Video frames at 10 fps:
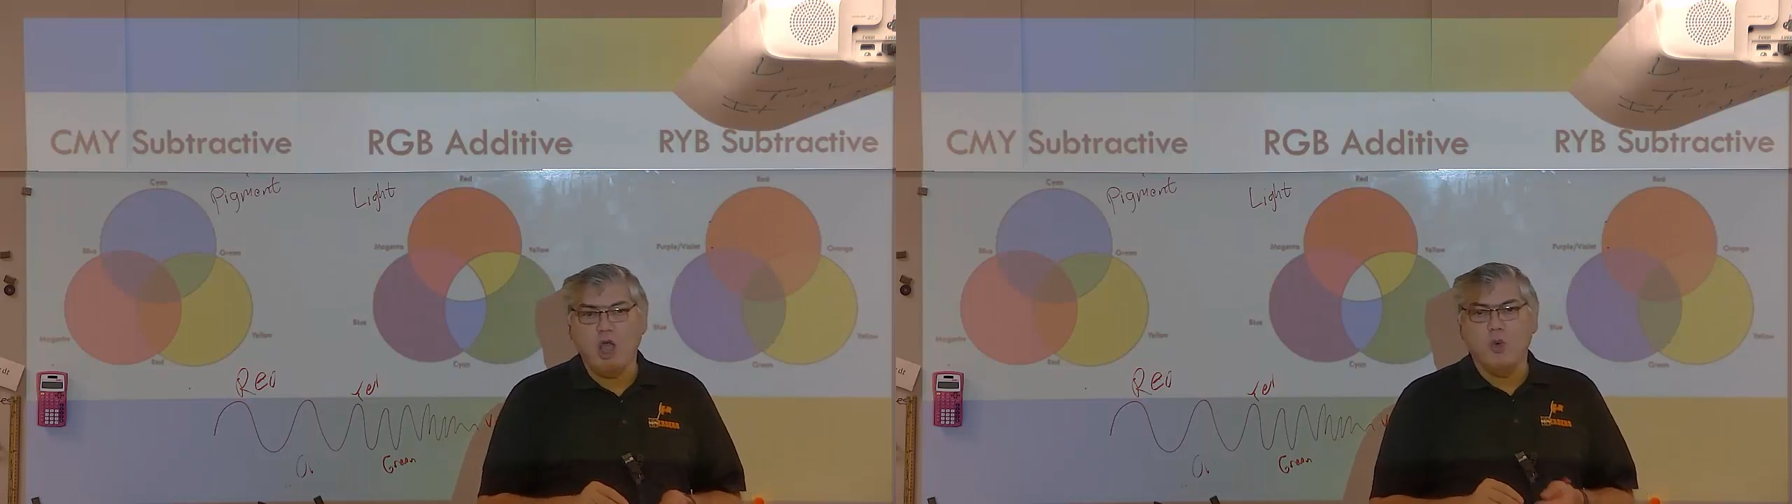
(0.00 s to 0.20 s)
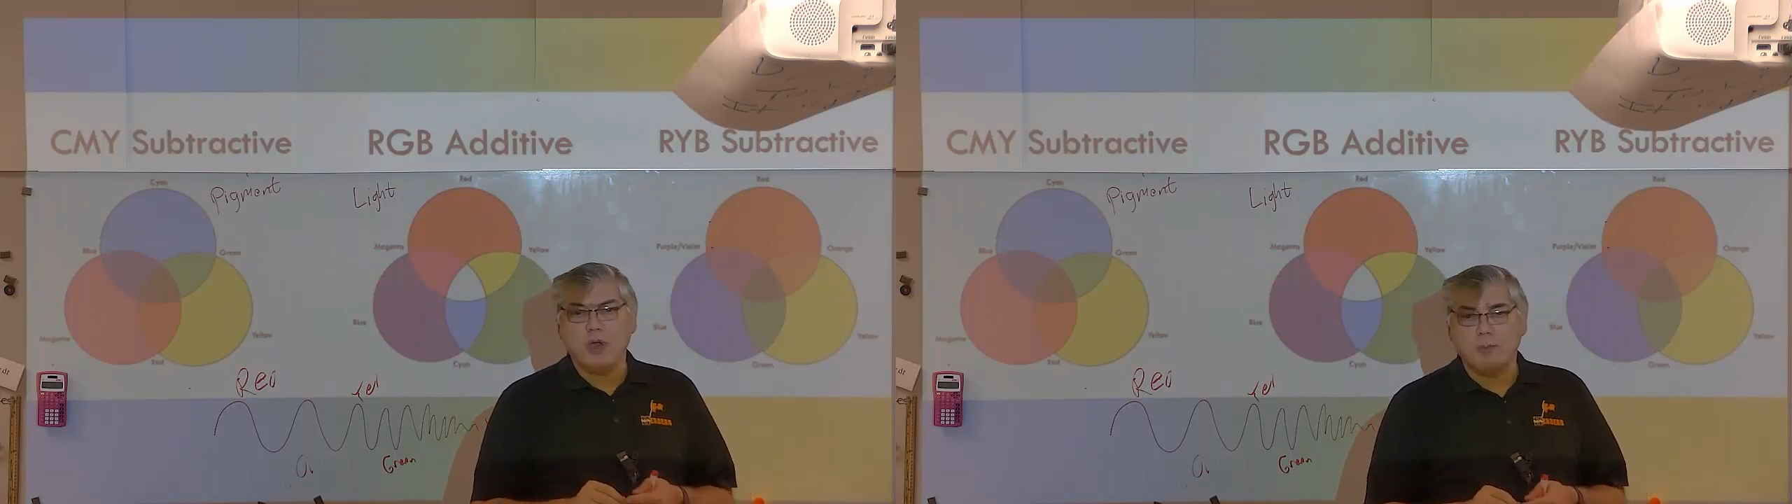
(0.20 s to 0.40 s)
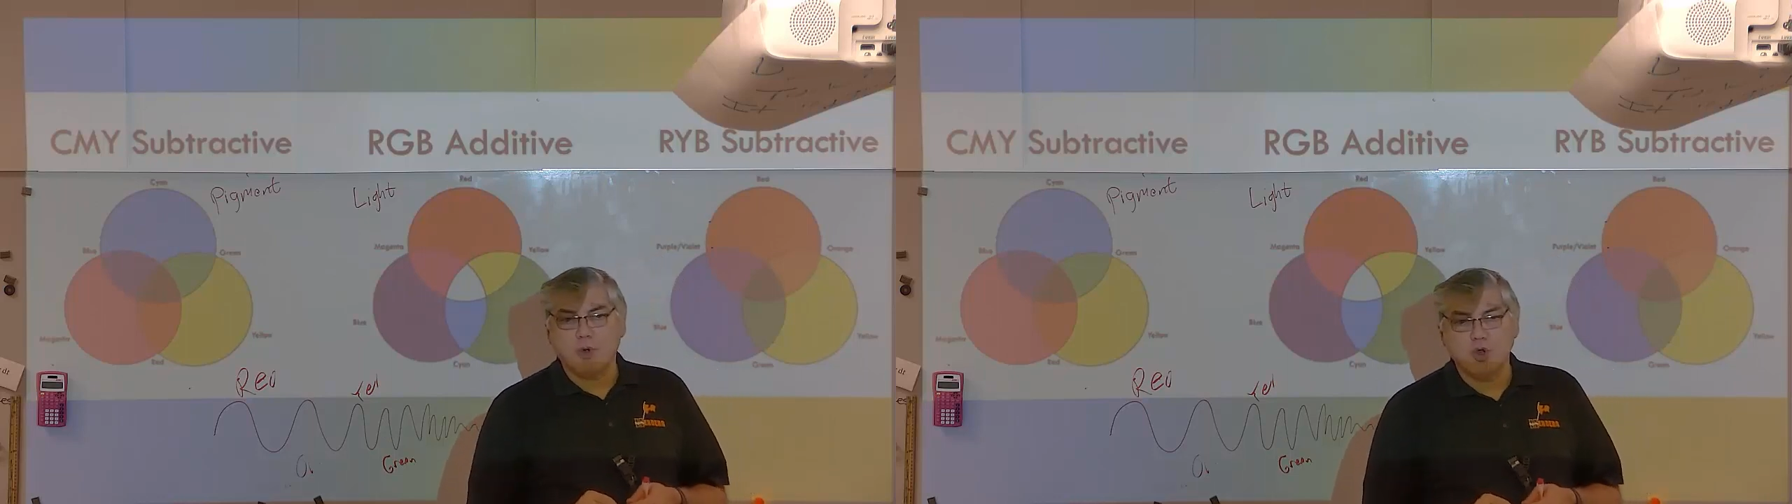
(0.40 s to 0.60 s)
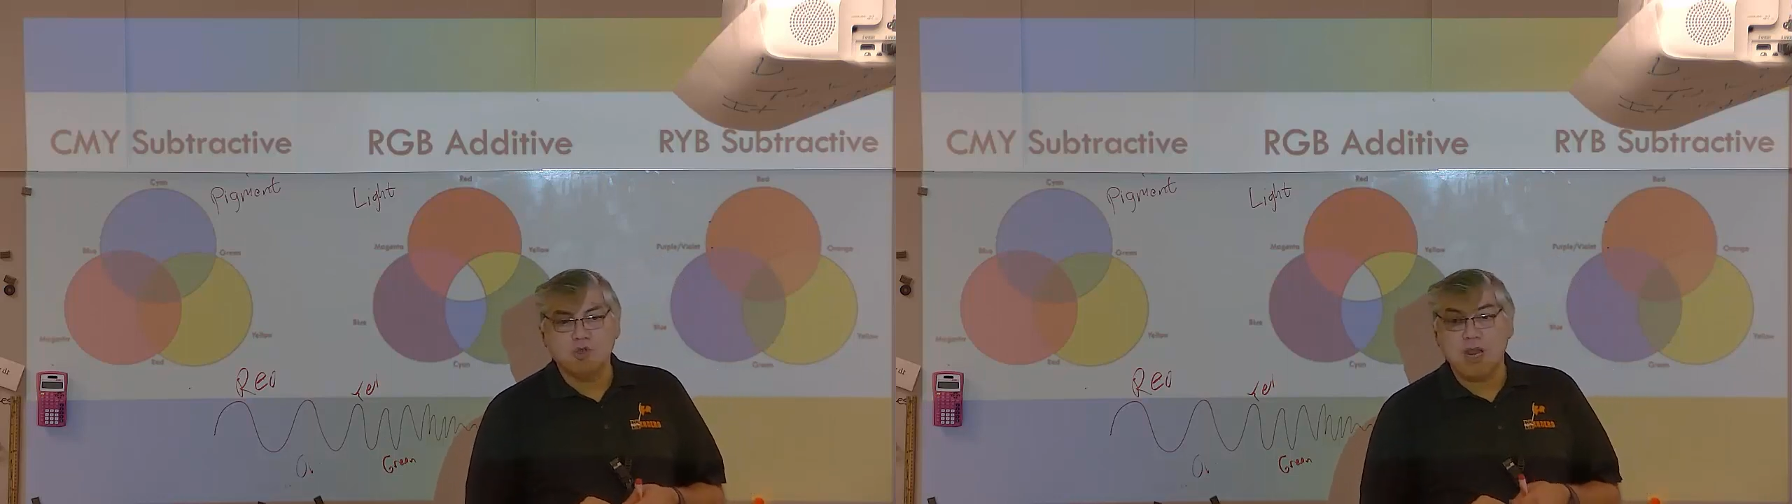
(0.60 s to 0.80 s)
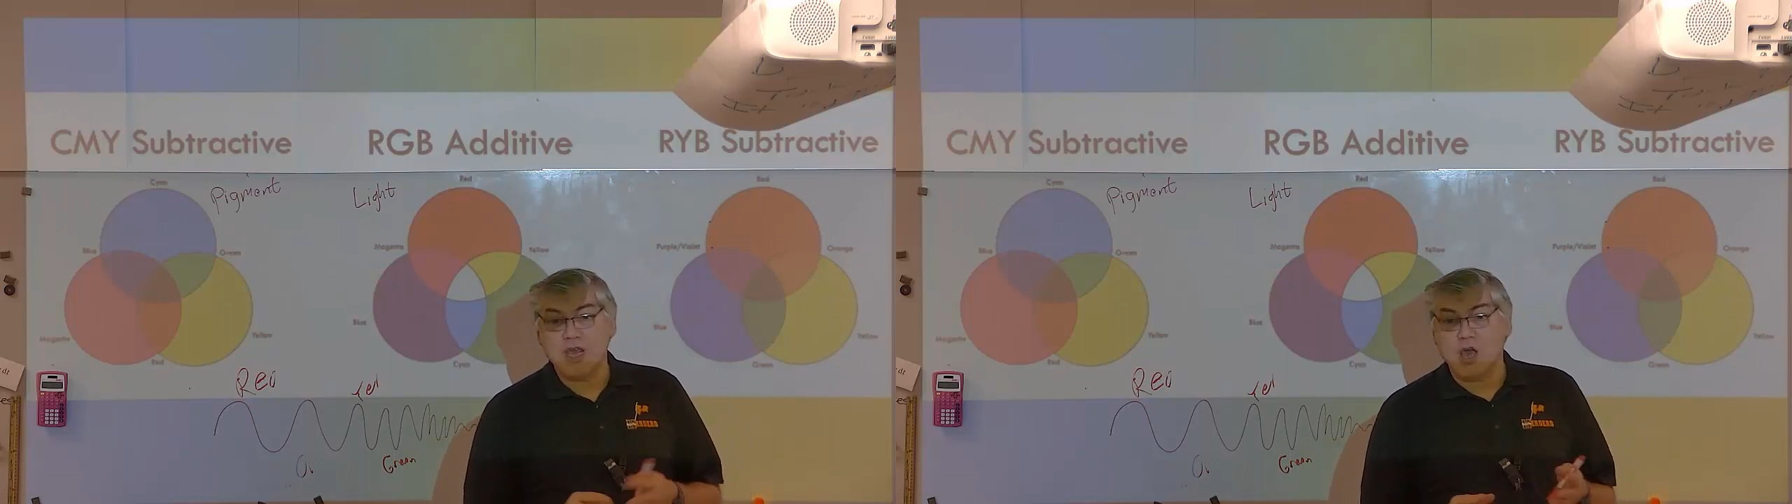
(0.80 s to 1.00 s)
we can produce
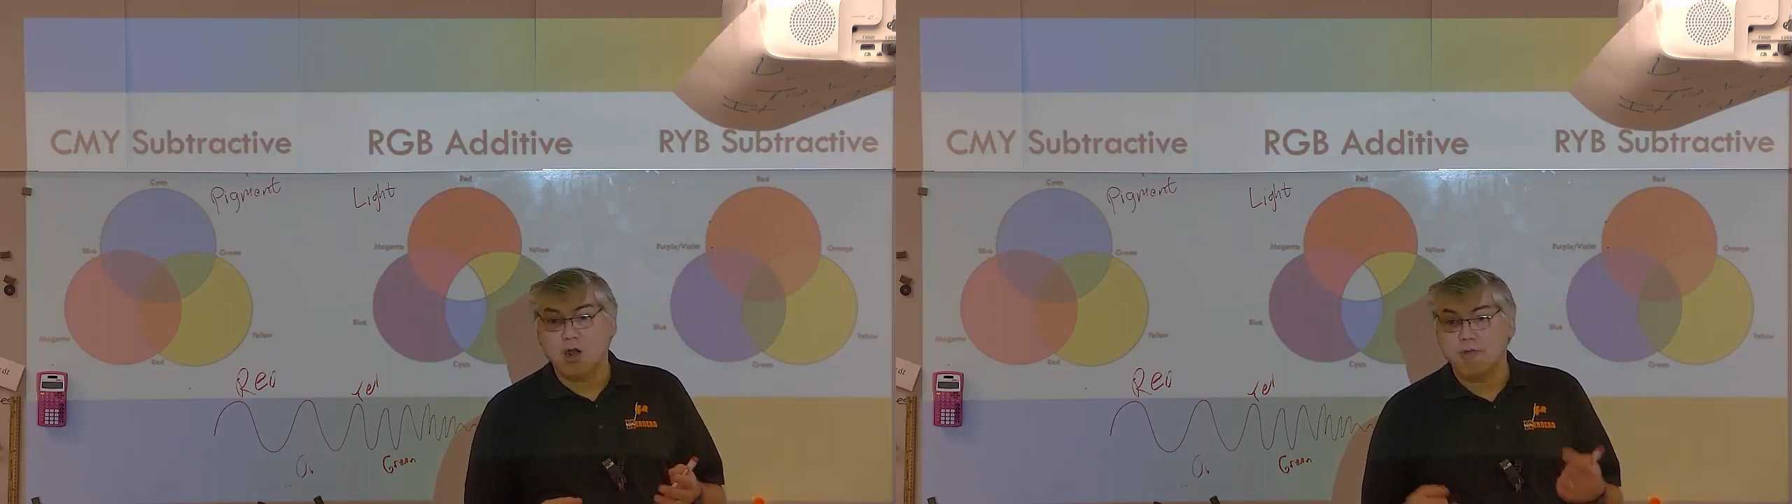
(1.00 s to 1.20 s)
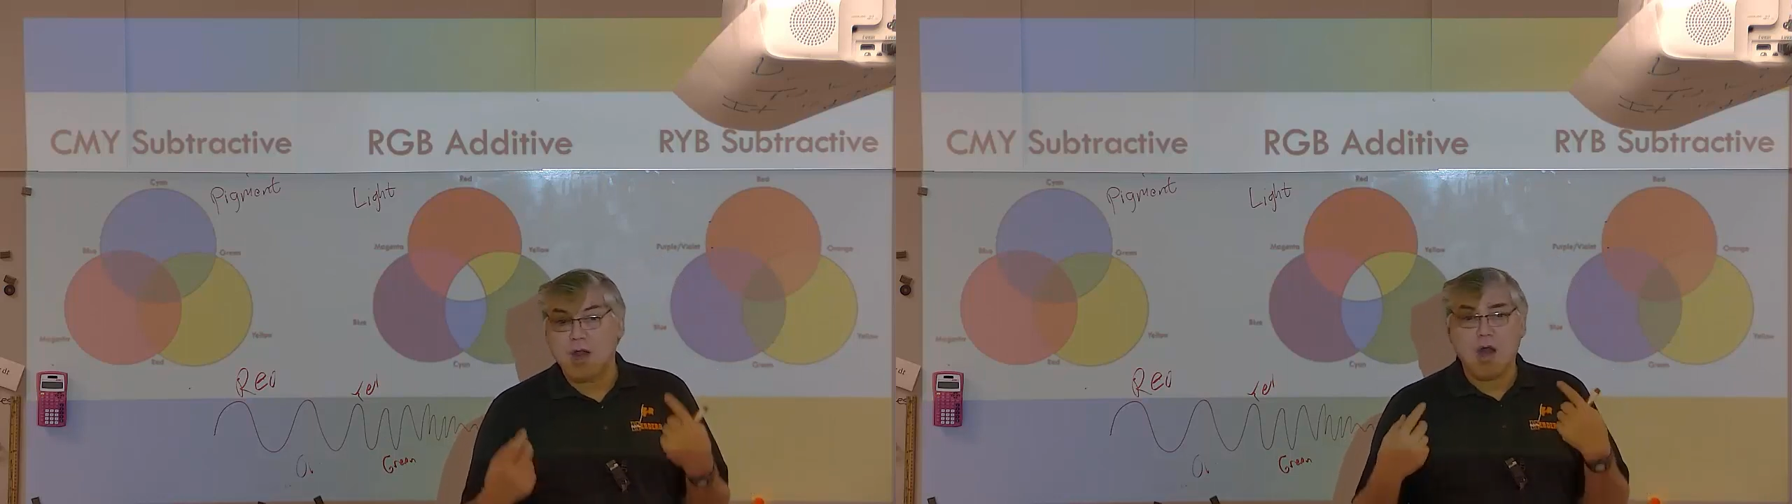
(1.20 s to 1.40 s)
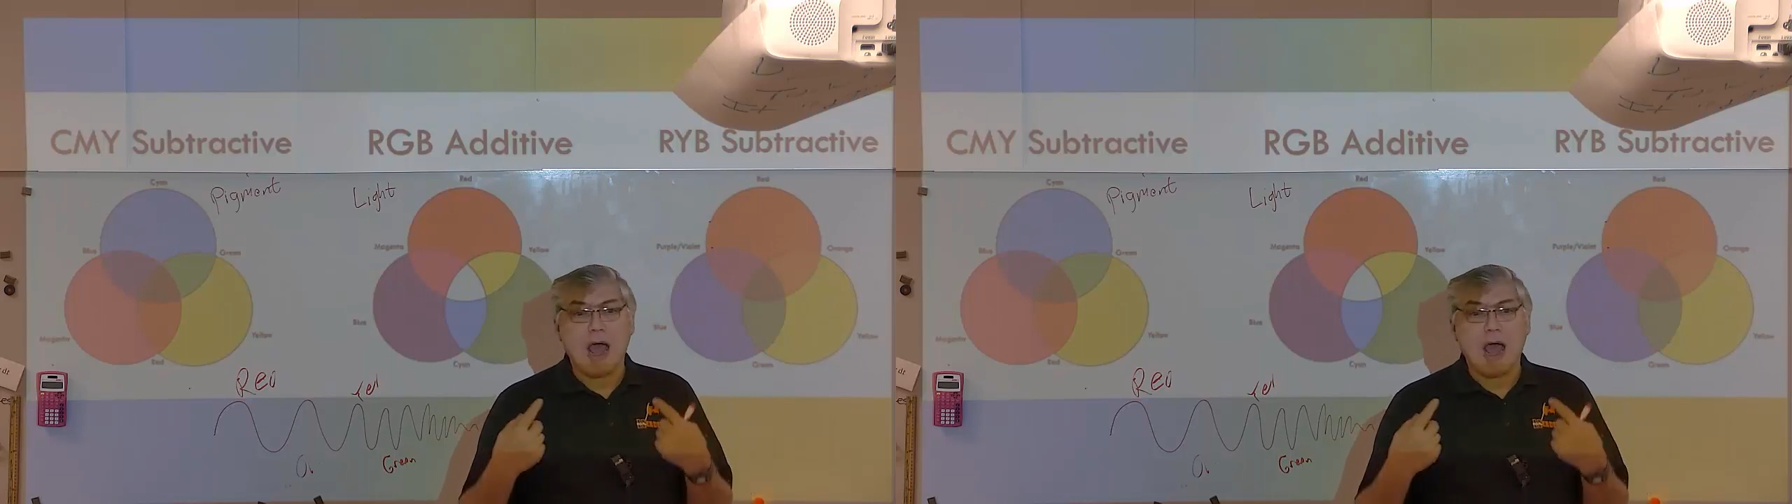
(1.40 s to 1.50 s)
any color that our